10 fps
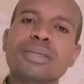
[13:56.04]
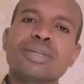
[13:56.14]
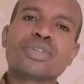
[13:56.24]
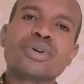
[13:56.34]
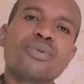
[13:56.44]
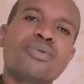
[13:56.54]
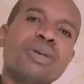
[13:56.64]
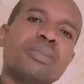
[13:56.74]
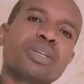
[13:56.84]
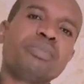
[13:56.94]
So
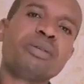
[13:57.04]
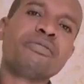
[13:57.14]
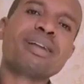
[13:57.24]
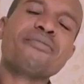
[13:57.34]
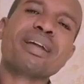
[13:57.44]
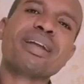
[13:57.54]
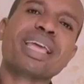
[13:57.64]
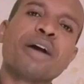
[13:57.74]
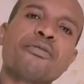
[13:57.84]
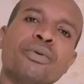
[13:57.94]
we must be very, very
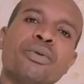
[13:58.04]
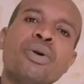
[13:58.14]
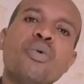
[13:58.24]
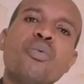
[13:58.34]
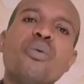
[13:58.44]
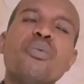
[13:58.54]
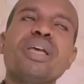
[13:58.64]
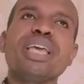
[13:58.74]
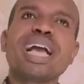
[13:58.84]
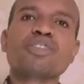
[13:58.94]
careful when we
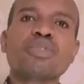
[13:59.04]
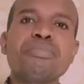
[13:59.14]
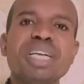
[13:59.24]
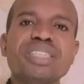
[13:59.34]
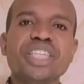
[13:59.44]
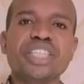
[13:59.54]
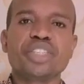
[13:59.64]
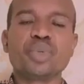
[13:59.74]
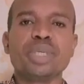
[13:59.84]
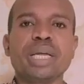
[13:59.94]
hear some
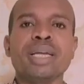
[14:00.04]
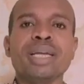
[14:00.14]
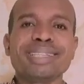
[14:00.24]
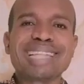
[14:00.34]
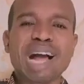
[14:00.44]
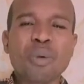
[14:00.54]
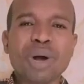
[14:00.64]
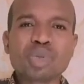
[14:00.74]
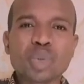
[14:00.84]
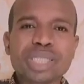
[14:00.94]
messages today that
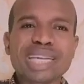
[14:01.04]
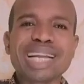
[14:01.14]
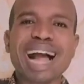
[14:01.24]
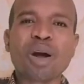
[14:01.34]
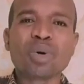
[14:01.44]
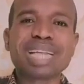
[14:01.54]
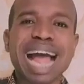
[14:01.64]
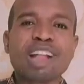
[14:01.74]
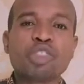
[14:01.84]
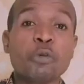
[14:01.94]
want to trigger us
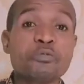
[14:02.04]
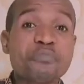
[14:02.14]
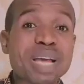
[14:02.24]
out of